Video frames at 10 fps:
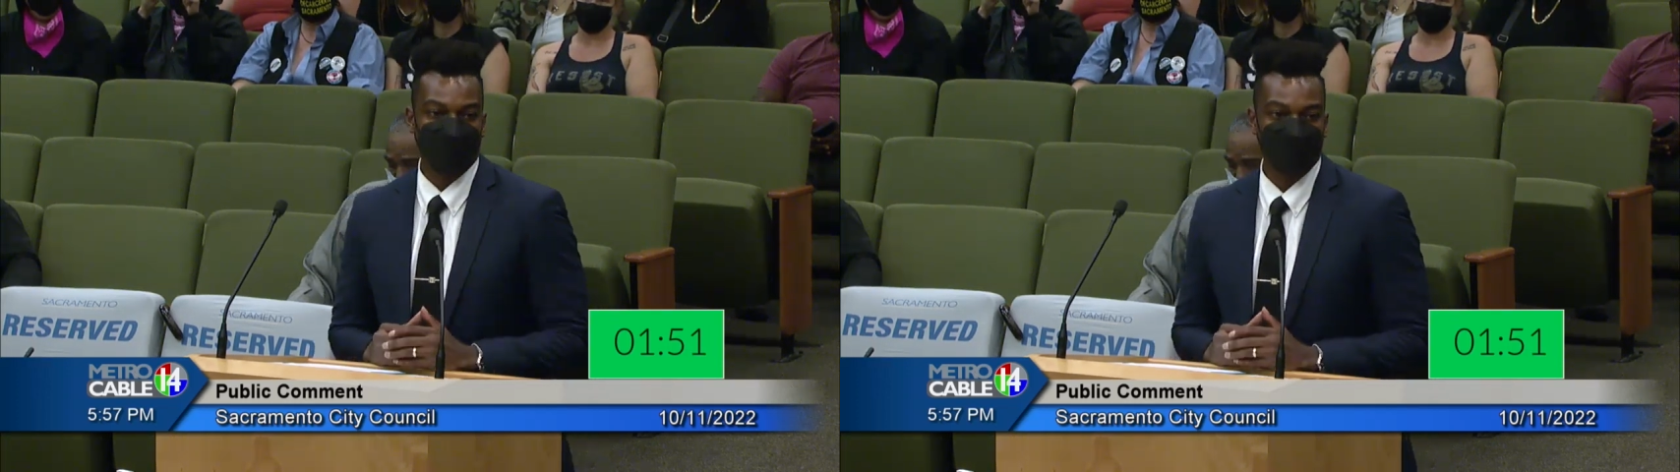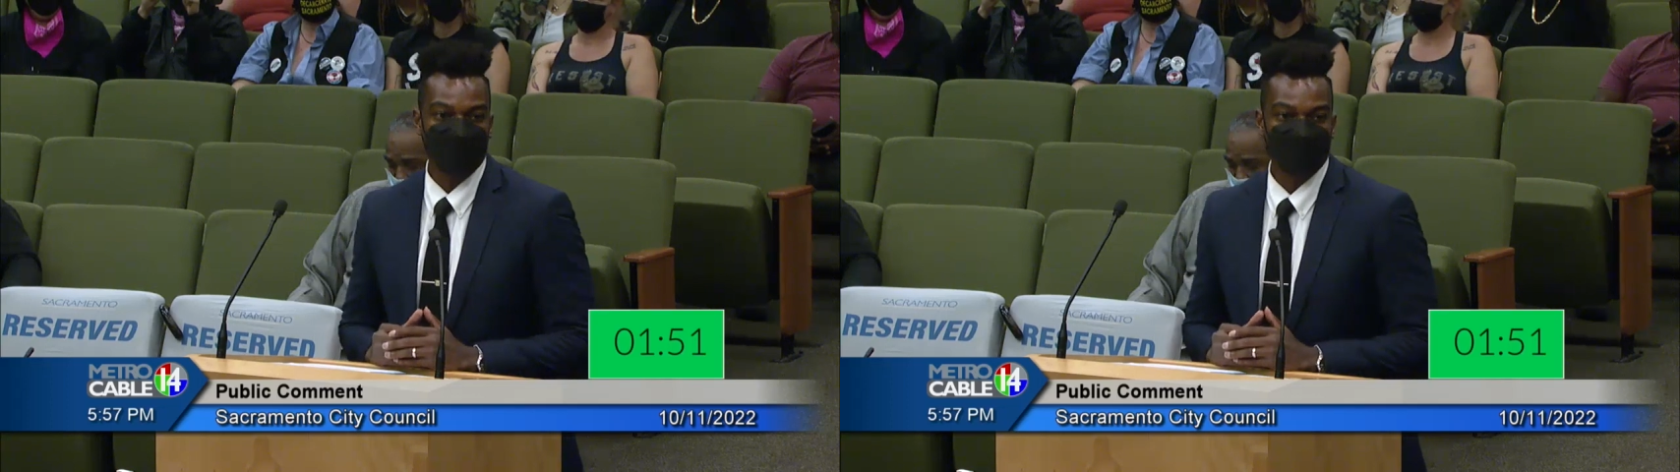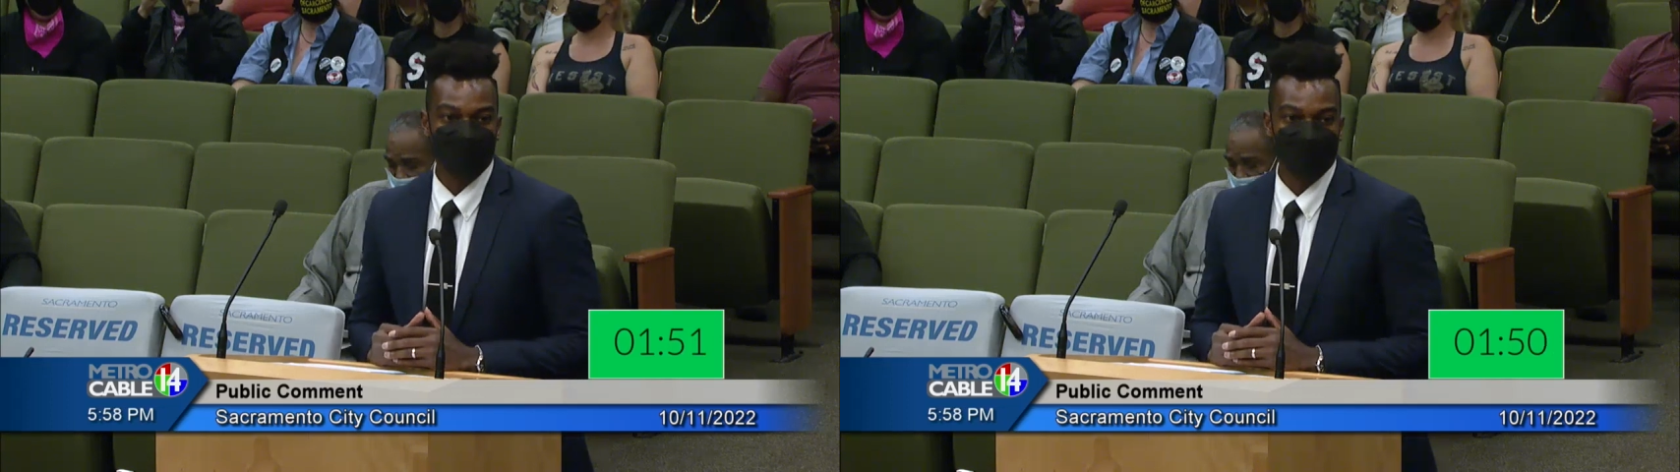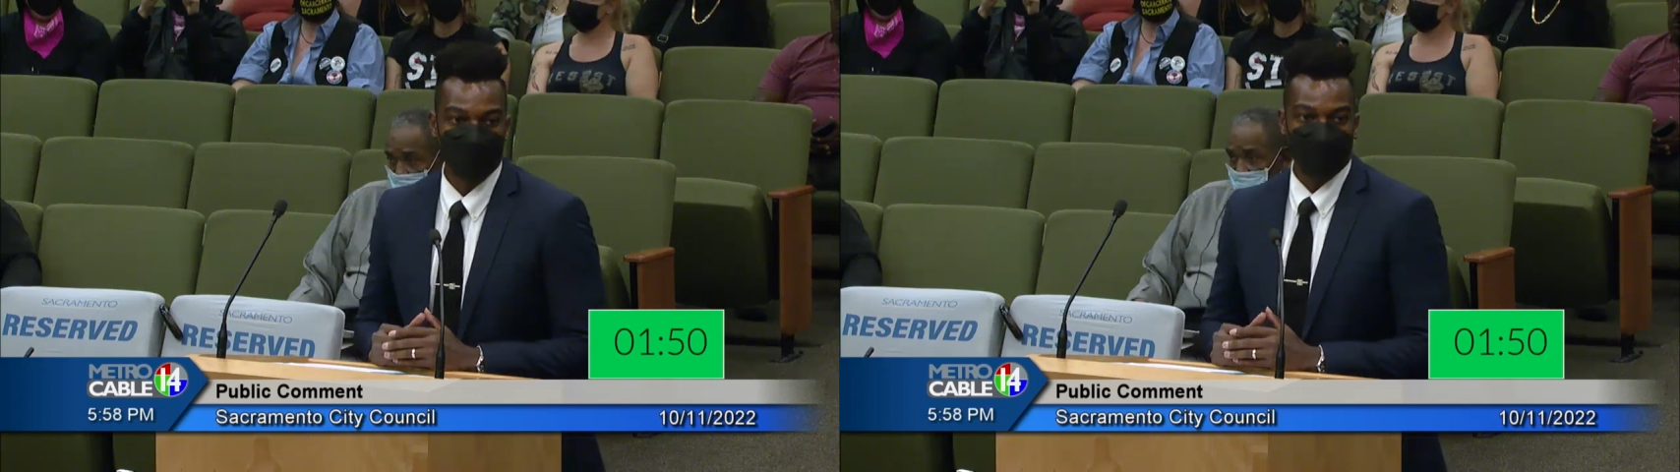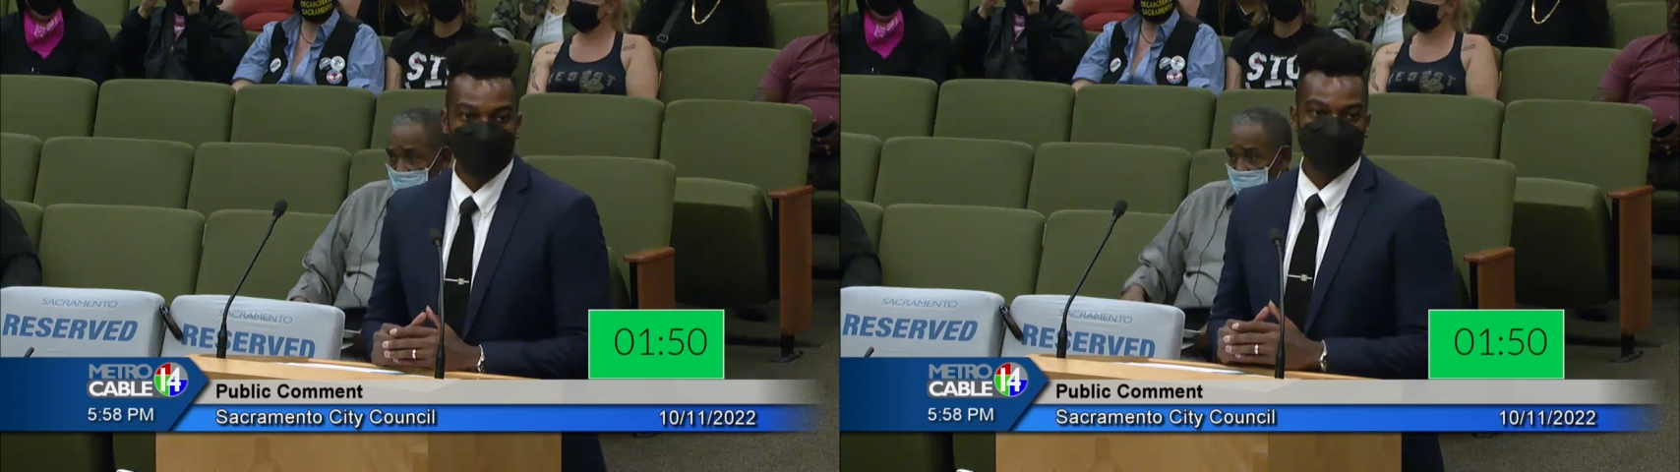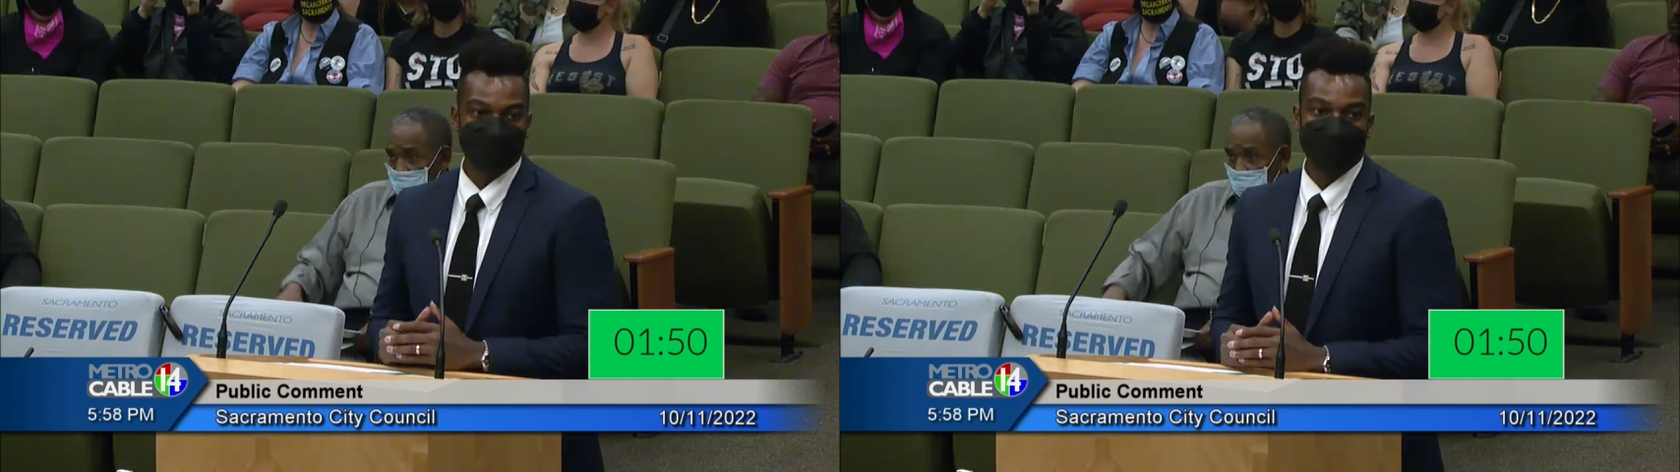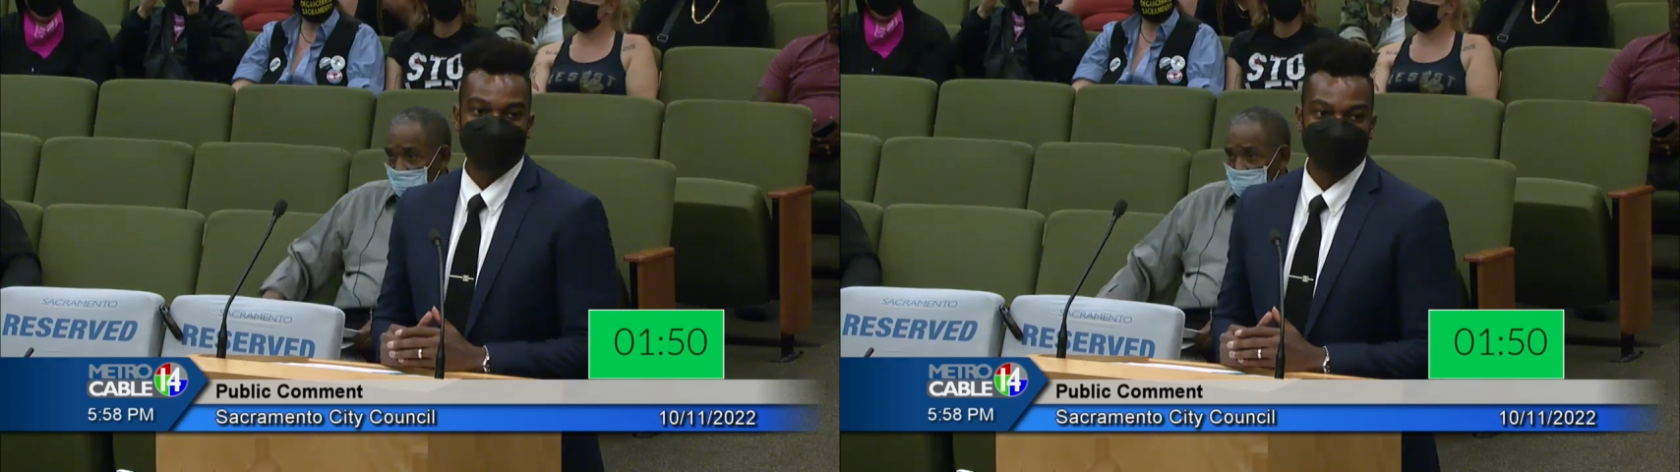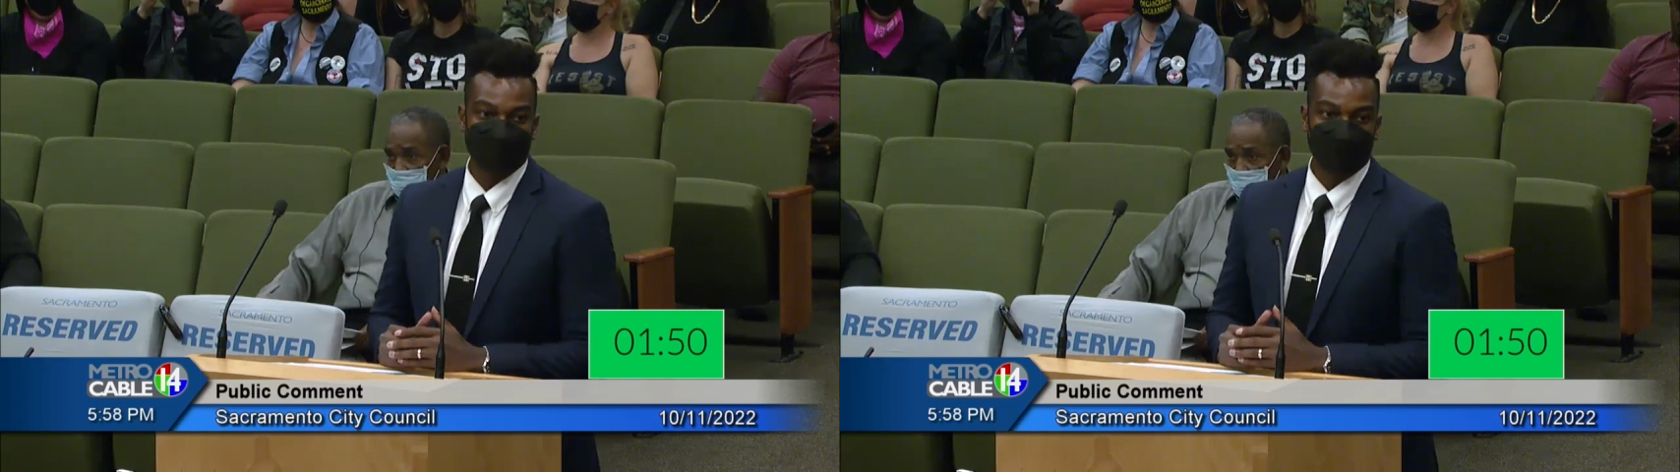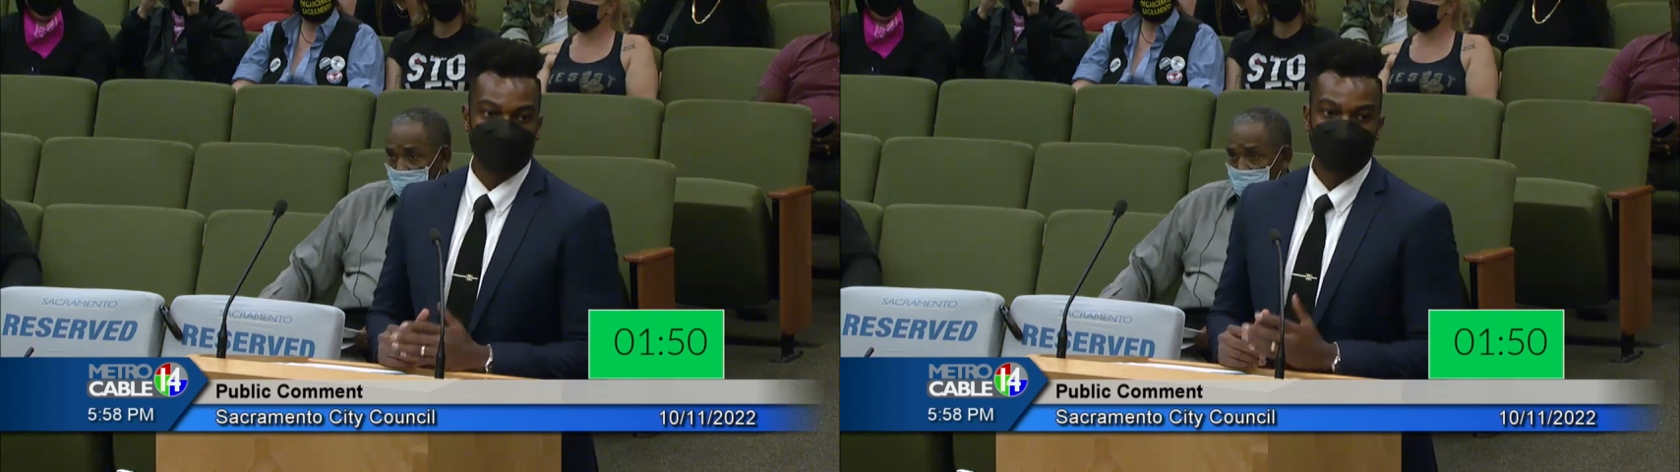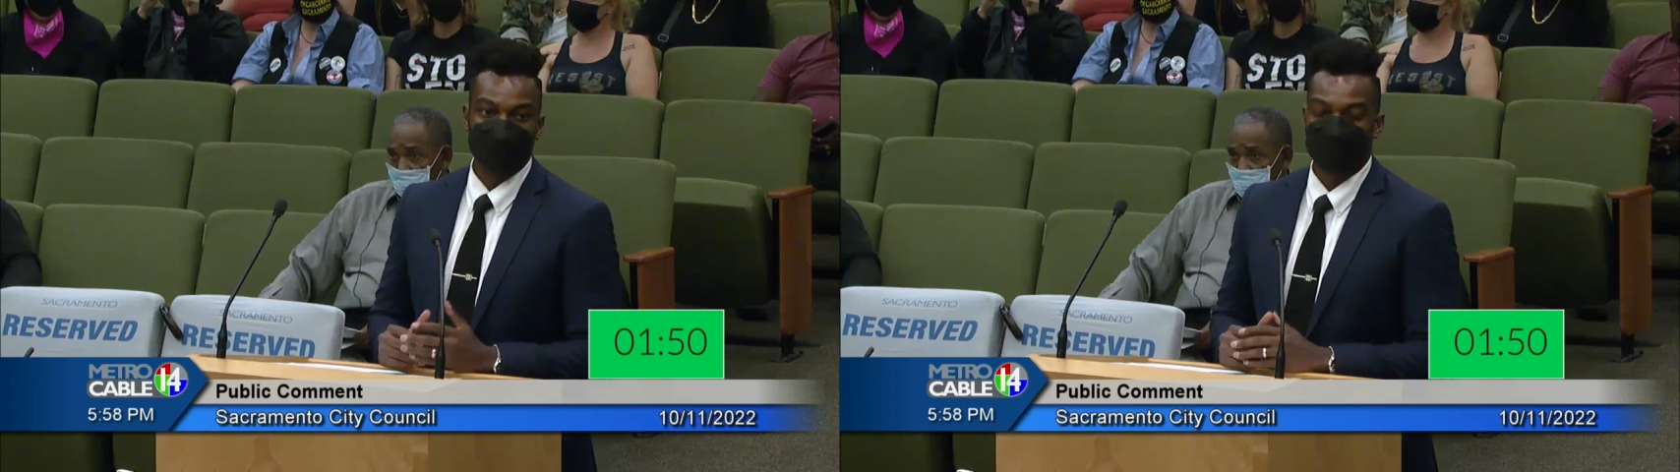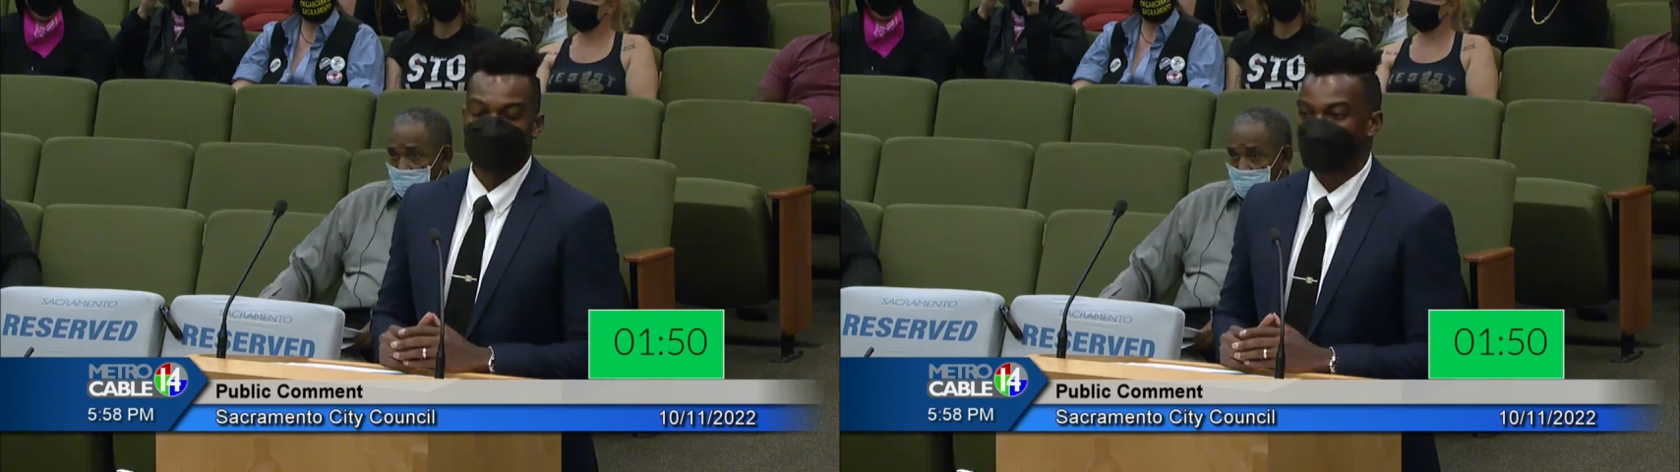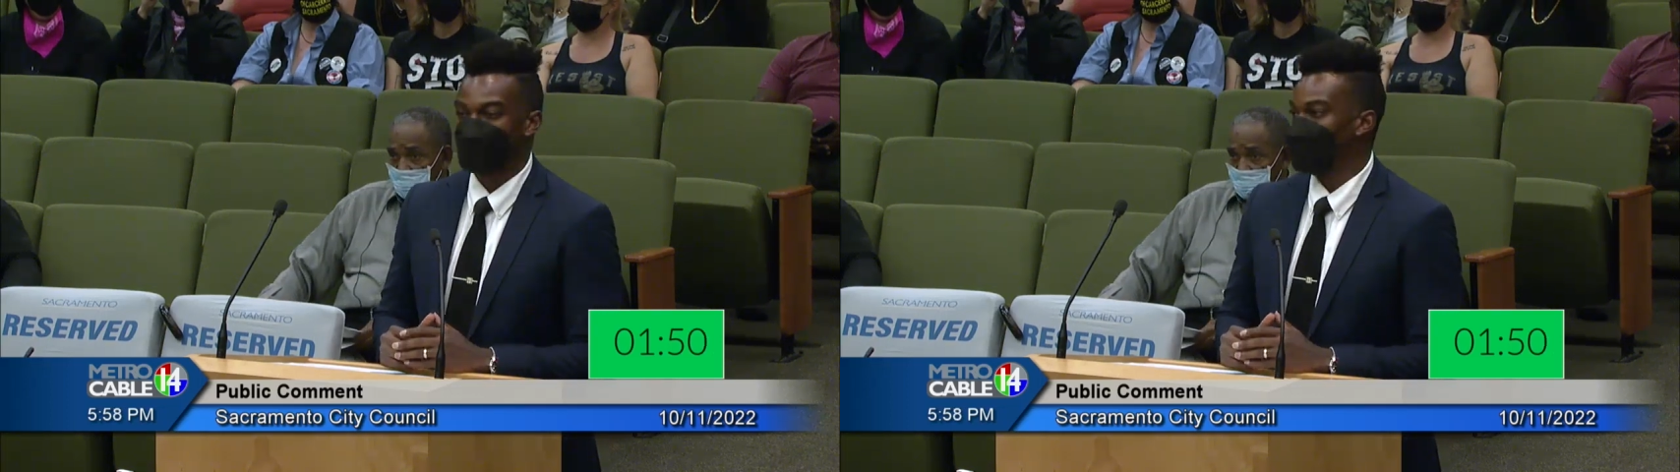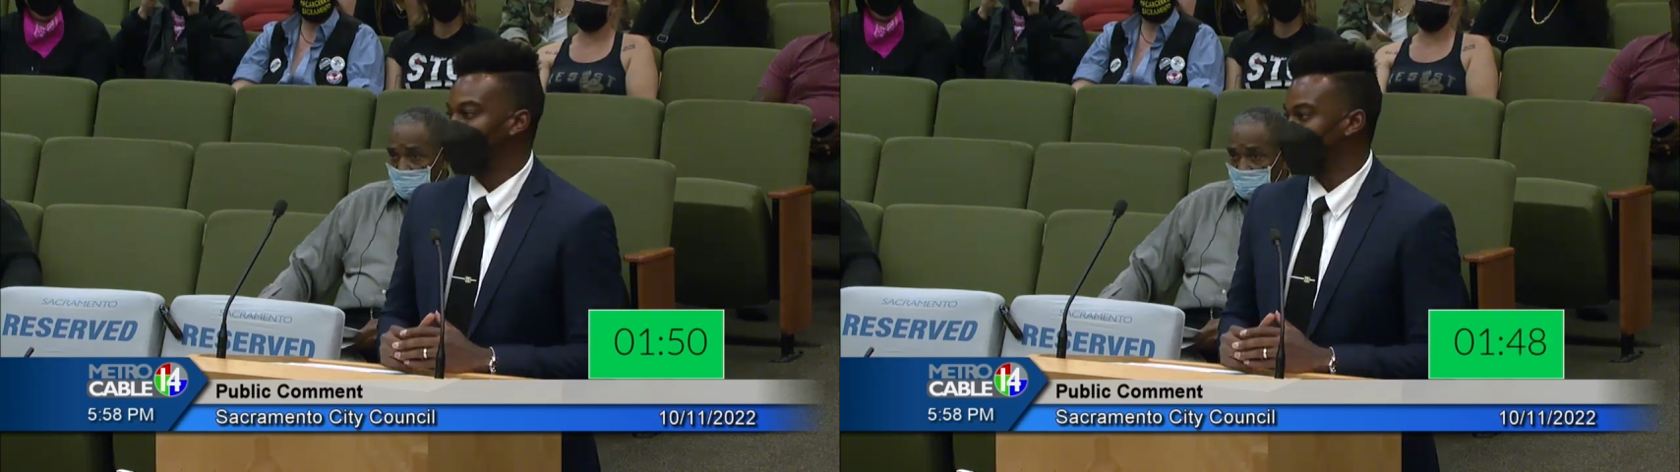rights are protected for free speech and due